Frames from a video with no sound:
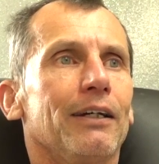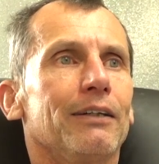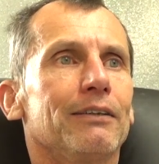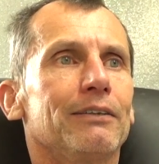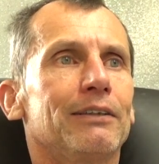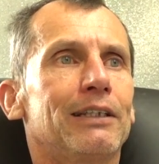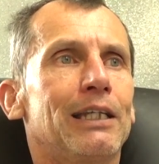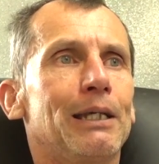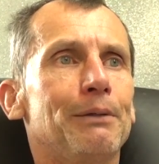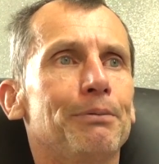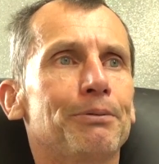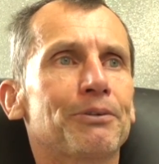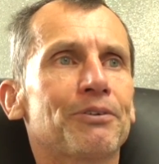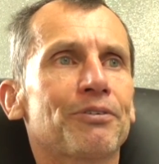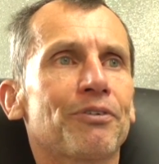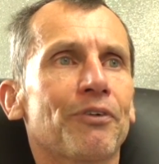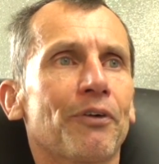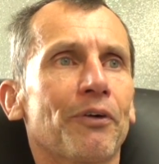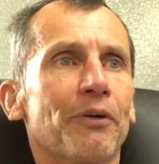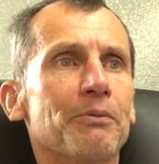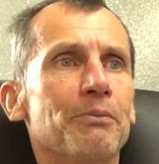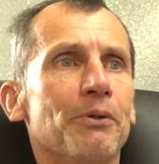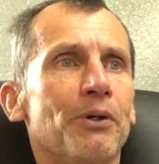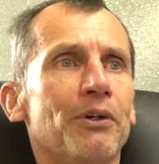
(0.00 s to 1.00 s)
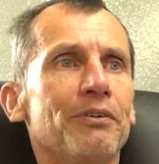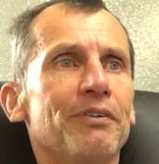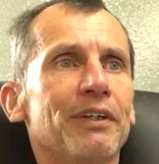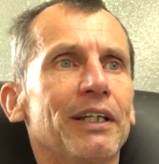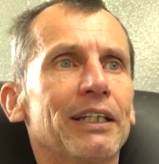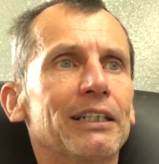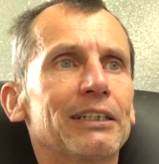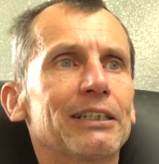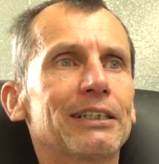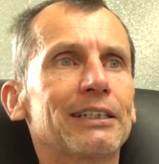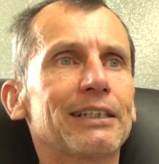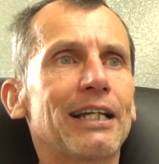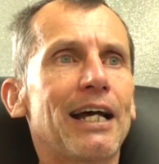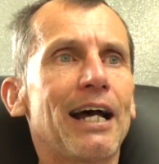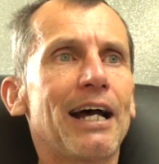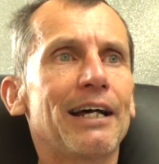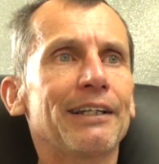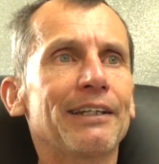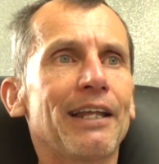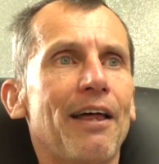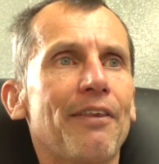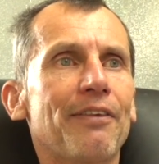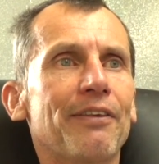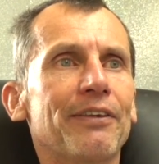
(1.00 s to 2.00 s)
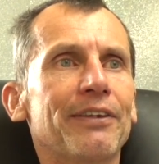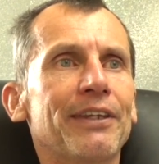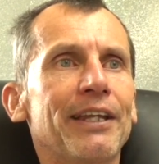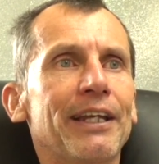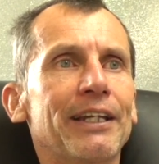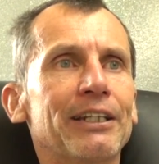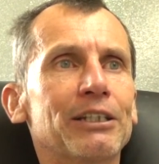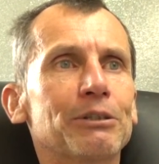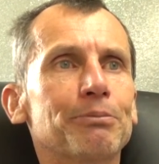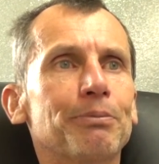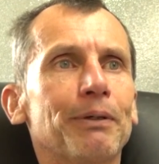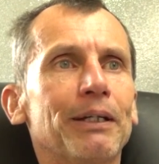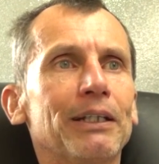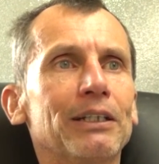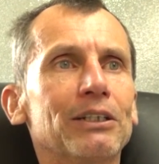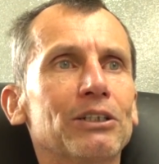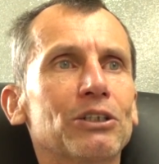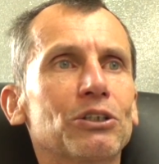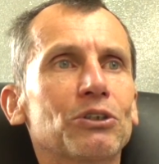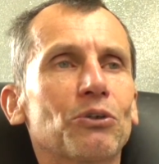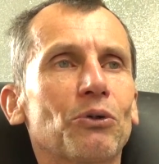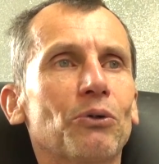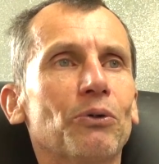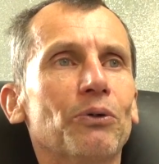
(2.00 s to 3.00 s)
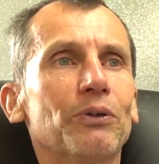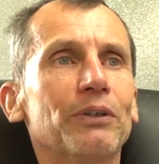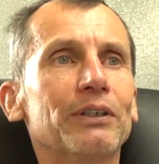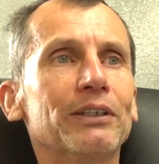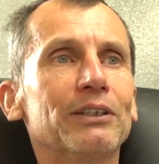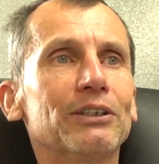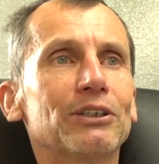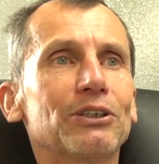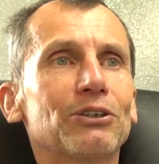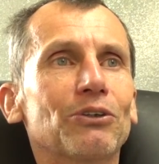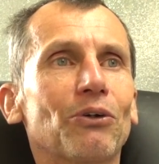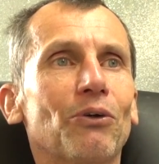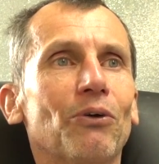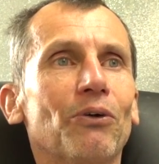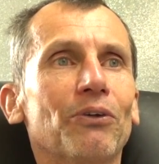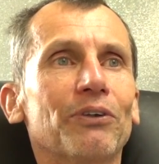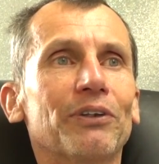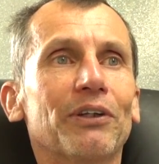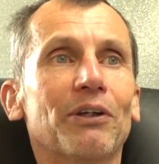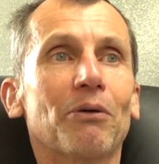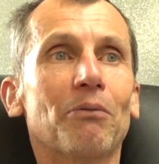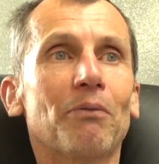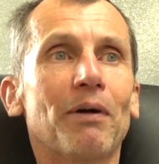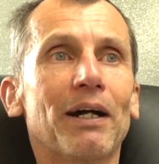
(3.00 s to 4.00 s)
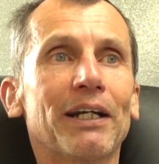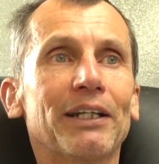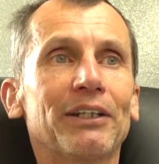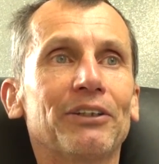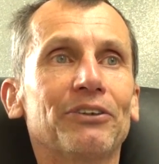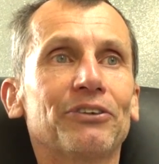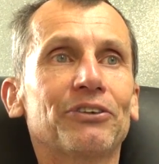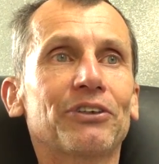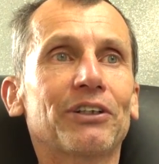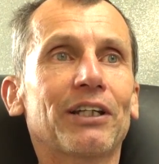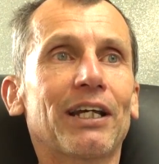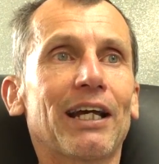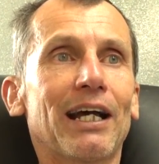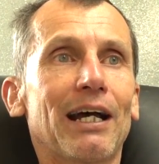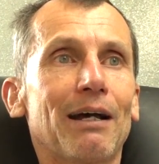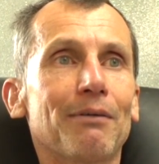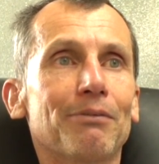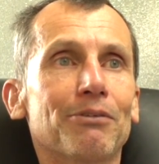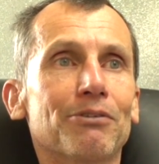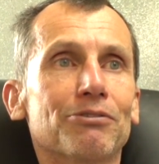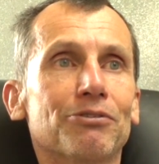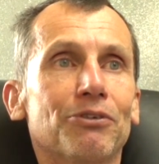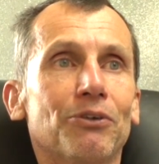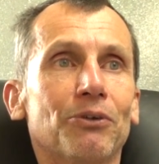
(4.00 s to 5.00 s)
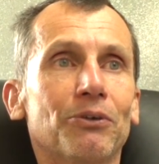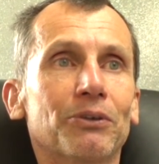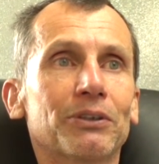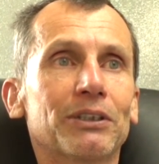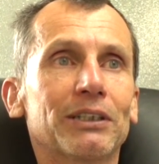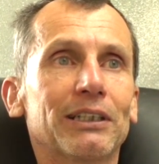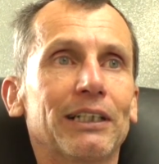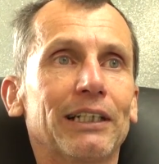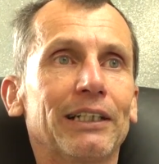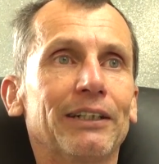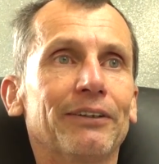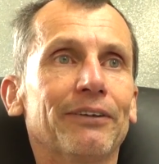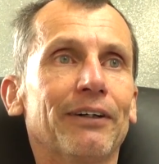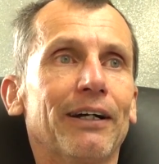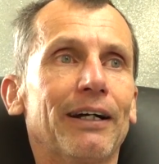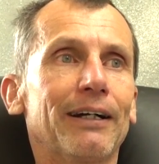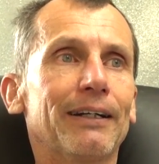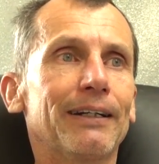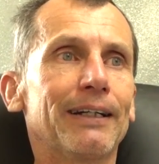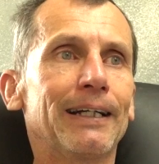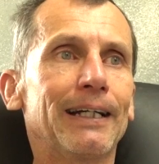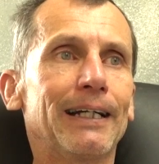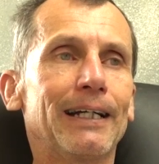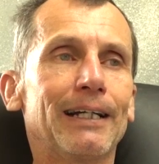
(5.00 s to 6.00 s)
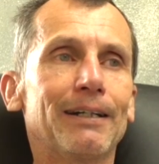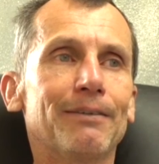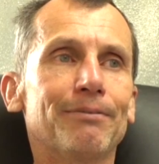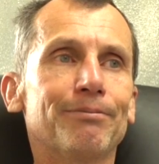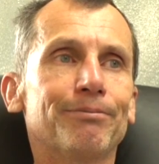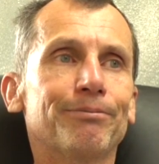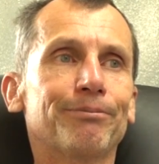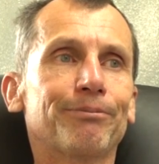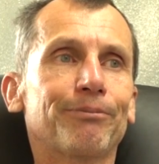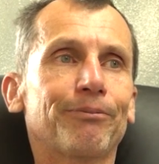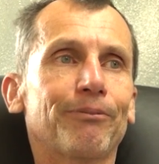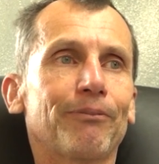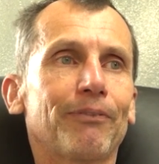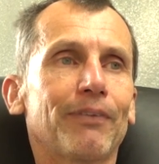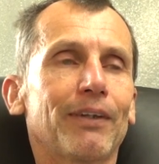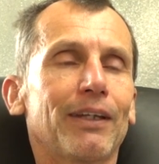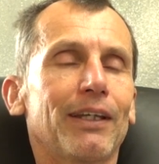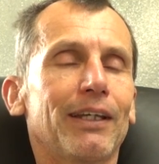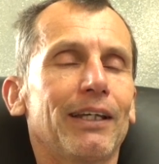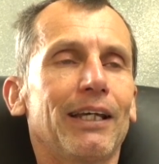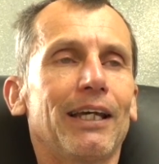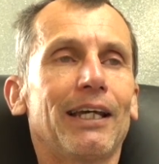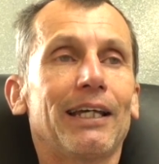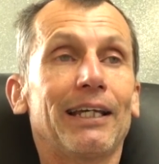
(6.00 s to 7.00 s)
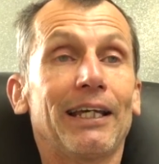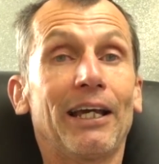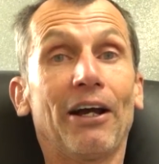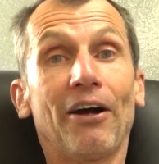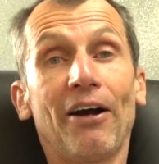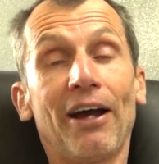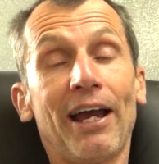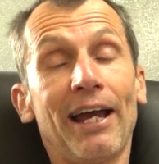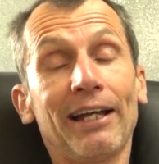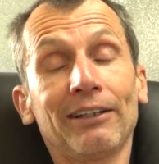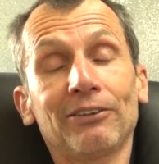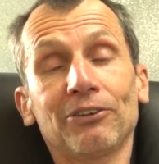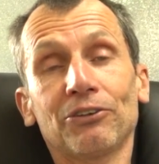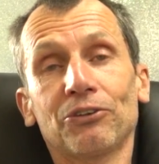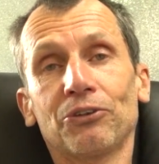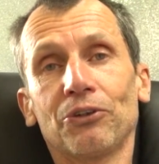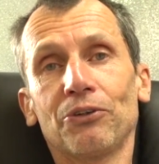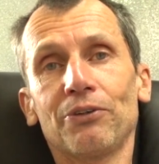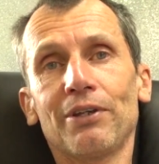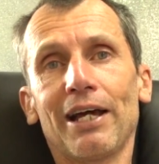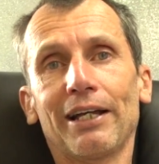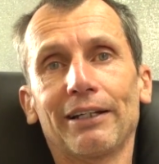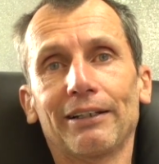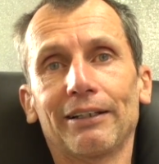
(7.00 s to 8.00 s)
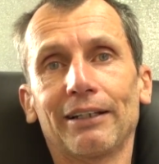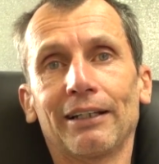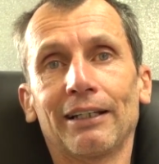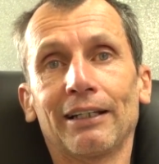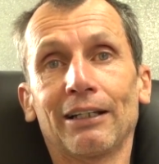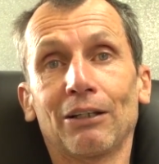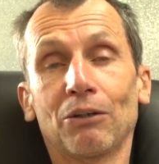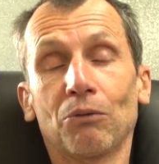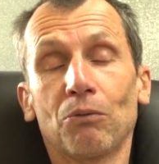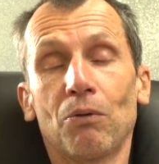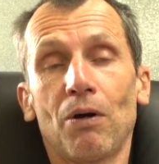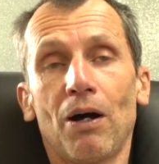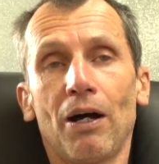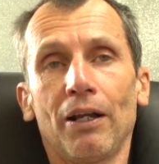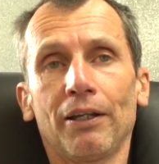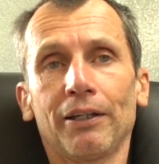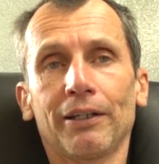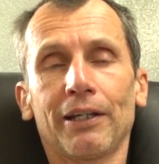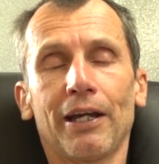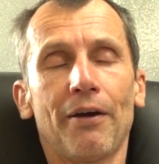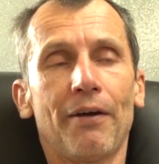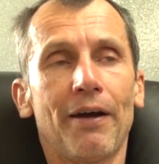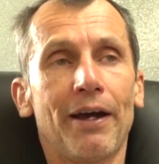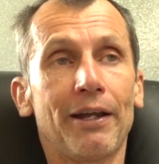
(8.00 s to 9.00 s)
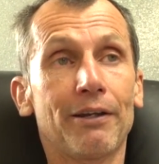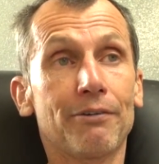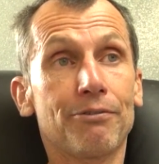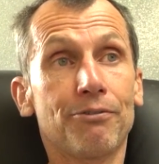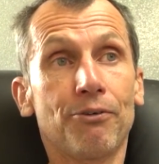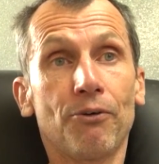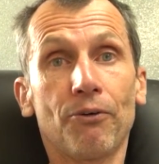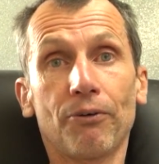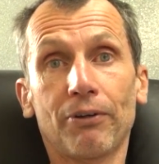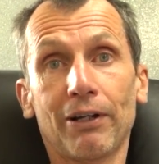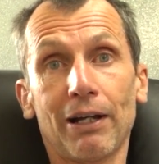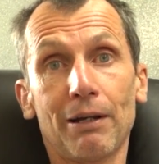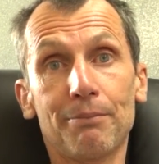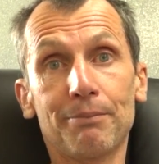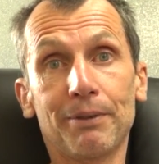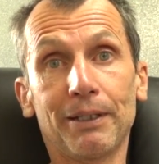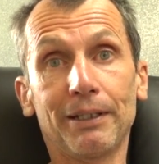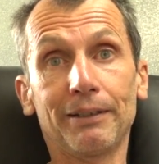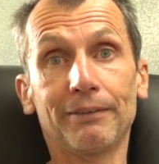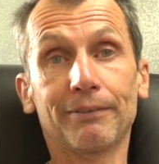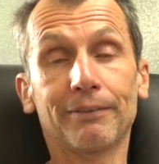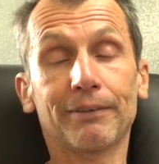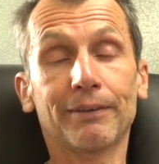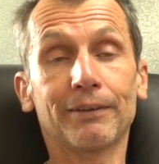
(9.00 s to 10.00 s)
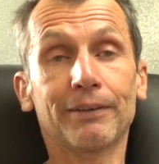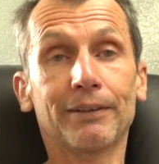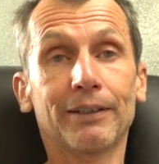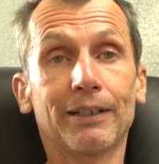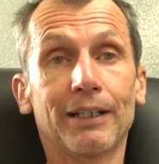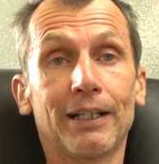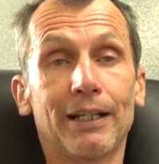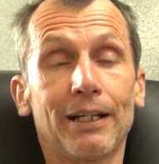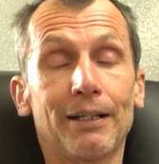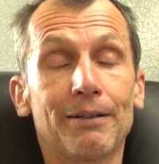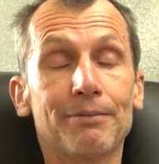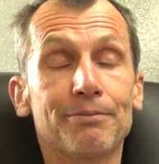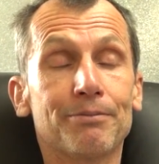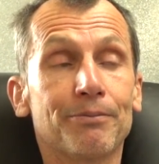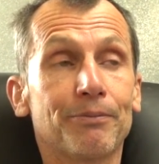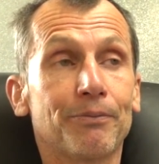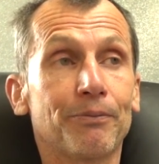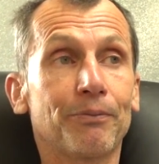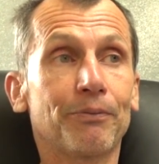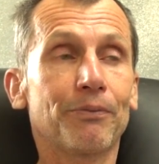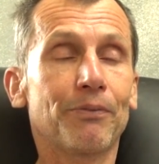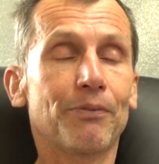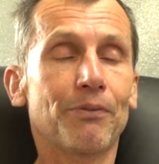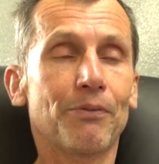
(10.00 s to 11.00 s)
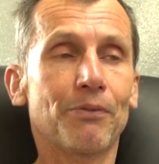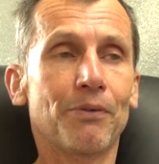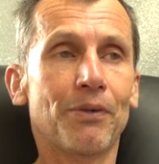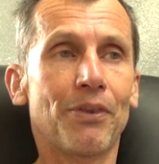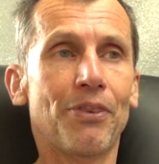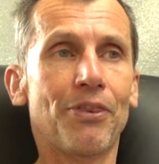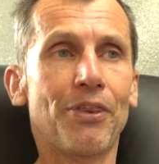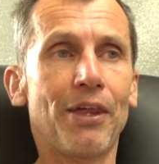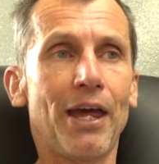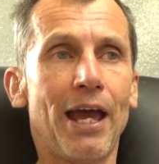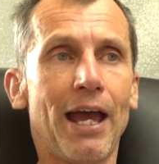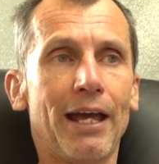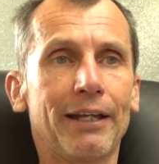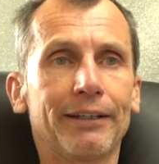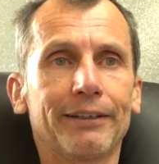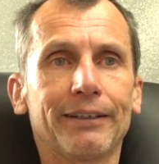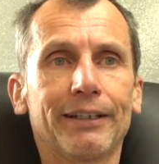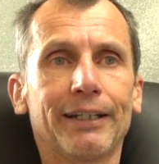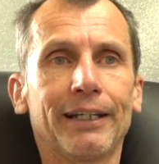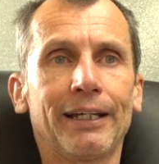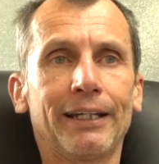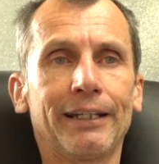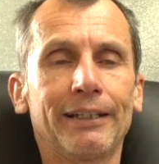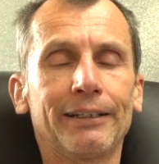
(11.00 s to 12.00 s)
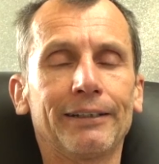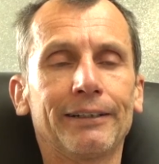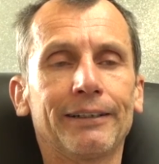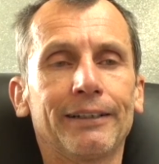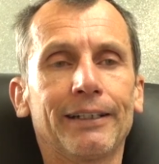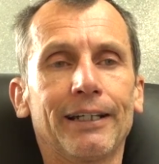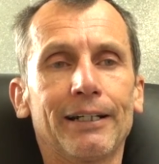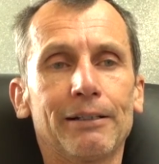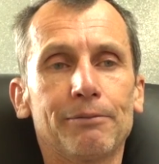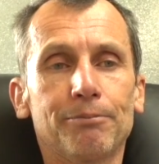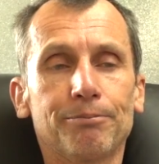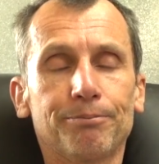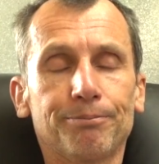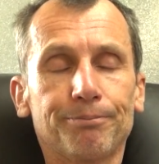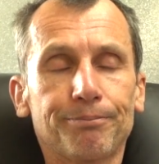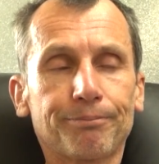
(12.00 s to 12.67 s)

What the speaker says: Tips for removing a star nut that has been installed in a 1-inch carbon fork steerer. Yeah, I had to do that a little while ago. I had a fork come in with that, and